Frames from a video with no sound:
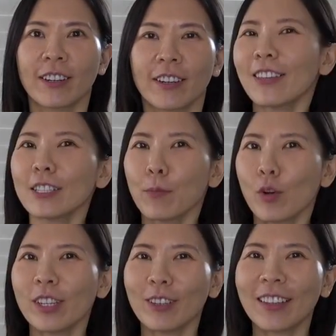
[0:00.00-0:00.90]
At this
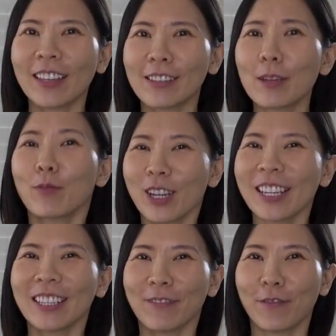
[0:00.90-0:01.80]
point, you're likely
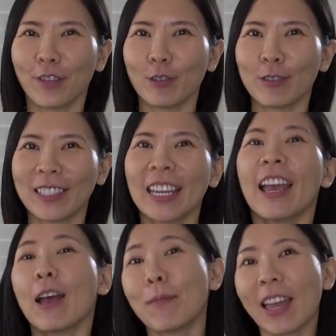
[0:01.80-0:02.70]
pretty confused, and